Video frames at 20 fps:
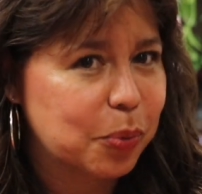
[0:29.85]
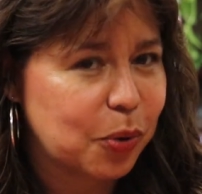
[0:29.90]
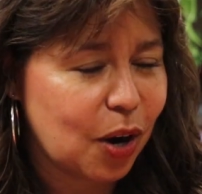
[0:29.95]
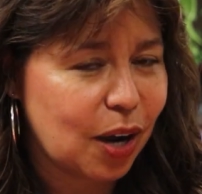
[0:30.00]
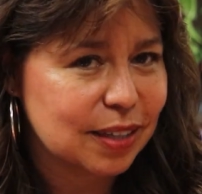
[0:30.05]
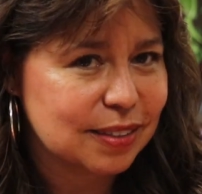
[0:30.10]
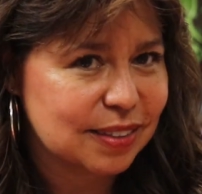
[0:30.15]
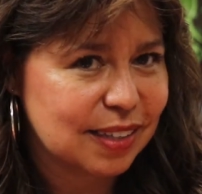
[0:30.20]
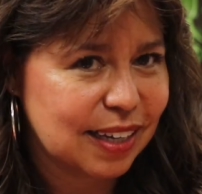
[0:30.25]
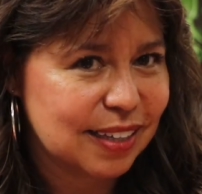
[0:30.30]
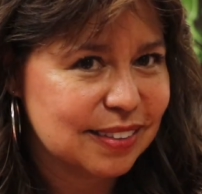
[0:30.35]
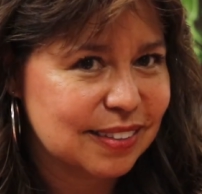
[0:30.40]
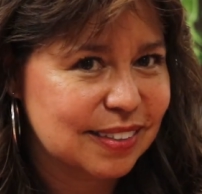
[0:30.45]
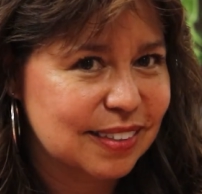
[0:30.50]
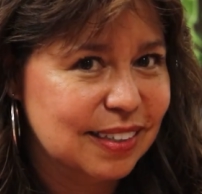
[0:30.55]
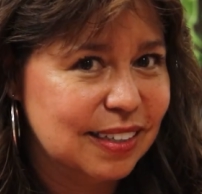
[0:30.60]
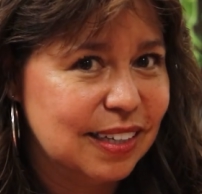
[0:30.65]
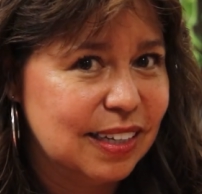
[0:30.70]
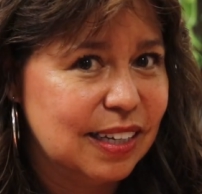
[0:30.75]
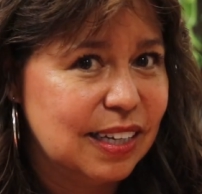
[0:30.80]

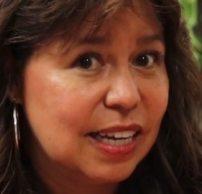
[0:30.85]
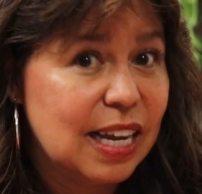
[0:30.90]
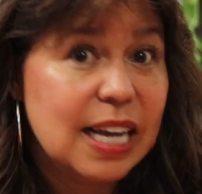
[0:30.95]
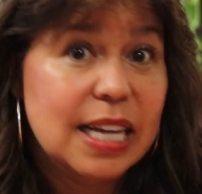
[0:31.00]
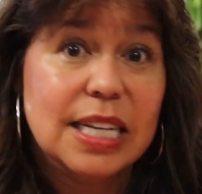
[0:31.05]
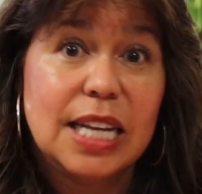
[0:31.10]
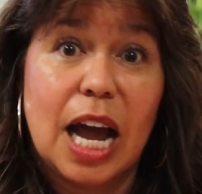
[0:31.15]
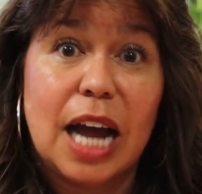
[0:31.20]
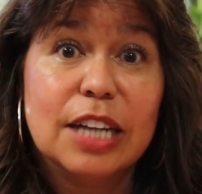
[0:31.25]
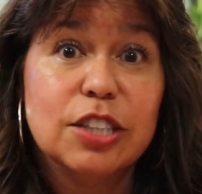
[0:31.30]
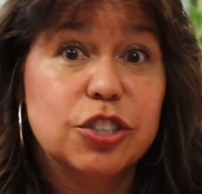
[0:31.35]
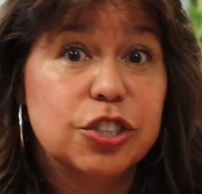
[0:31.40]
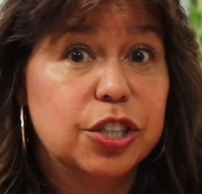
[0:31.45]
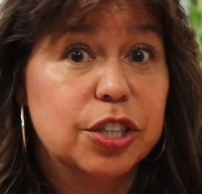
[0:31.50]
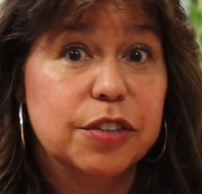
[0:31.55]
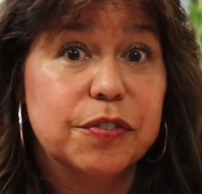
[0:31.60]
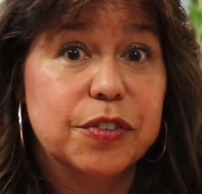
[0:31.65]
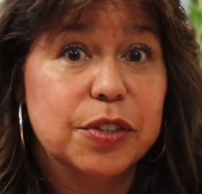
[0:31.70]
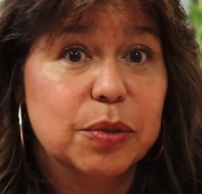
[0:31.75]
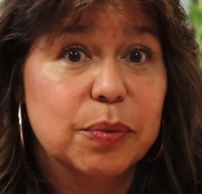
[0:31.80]
process. Not
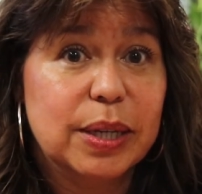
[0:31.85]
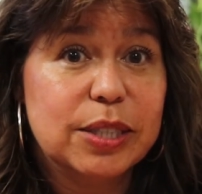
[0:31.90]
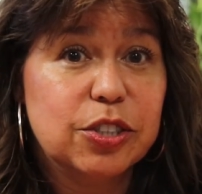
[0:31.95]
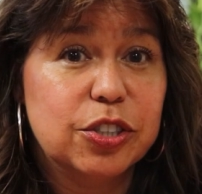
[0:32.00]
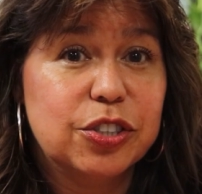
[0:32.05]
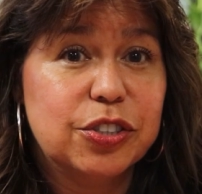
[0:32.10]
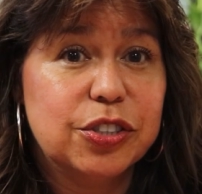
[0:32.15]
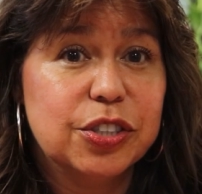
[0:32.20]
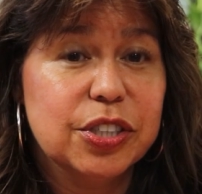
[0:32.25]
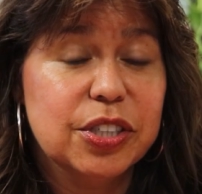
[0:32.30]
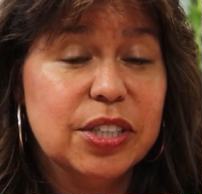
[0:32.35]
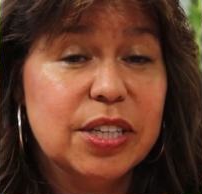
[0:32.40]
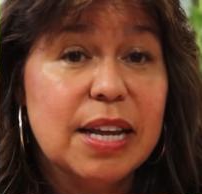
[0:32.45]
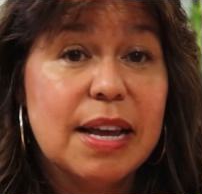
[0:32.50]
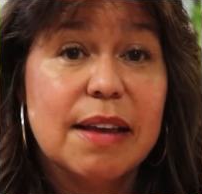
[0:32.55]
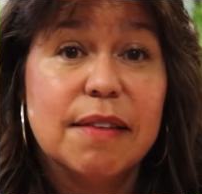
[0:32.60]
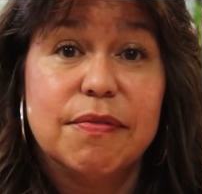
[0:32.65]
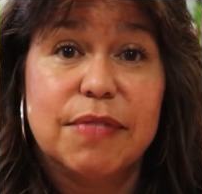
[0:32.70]
sure if you're registered?